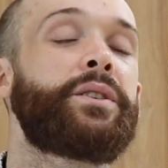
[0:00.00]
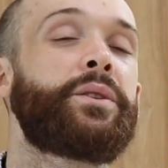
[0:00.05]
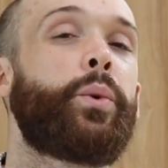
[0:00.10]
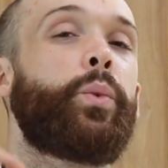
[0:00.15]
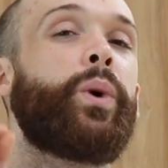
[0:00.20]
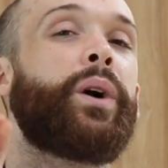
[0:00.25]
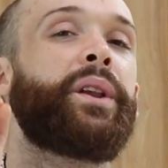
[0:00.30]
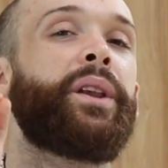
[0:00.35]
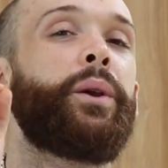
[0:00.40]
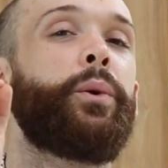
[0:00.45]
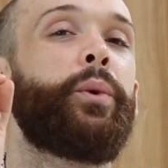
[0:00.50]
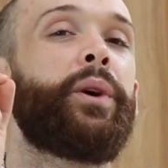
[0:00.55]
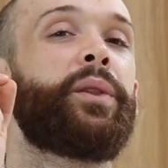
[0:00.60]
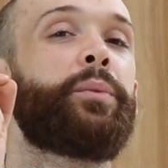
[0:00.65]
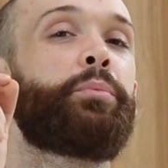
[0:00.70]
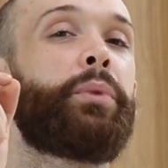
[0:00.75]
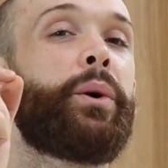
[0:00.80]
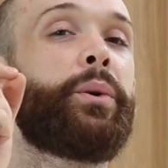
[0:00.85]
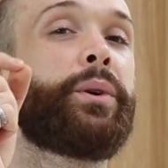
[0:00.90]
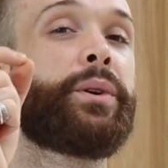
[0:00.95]
So working
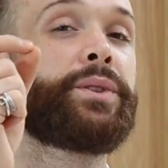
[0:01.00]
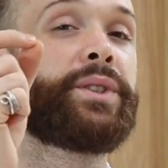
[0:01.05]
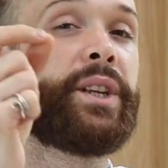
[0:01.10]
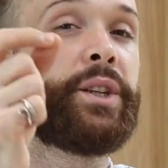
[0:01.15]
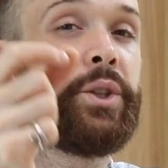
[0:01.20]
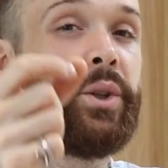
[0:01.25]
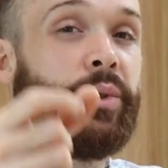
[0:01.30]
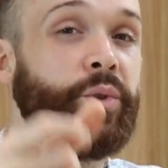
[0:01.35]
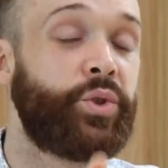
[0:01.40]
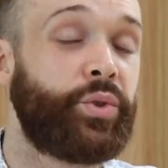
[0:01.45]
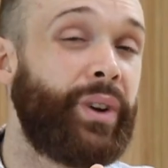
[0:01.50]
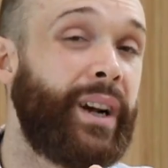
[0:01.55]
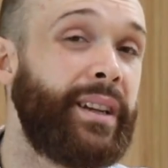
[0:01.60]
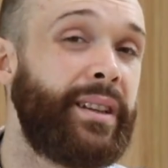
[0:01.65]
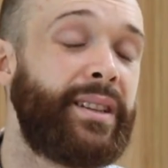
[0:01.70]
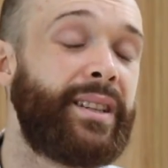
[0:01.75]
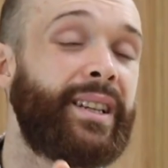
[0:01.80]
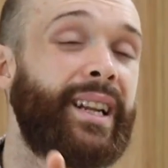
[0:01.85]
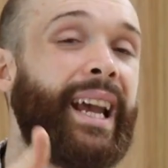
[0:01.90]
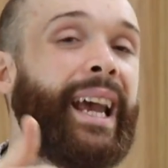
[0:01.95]
with brokers that you
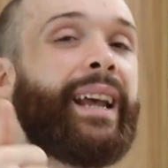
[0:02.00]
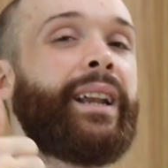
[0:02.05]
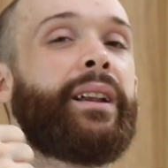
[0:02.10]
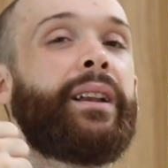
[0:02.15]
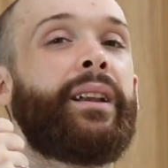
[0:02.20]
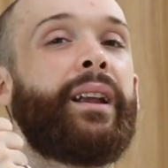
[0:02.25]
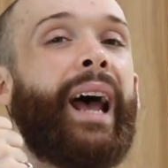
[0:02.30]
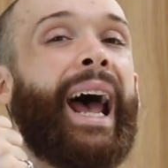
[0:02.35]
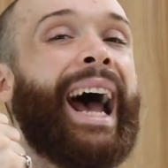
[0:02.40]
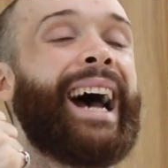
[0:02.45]
trust and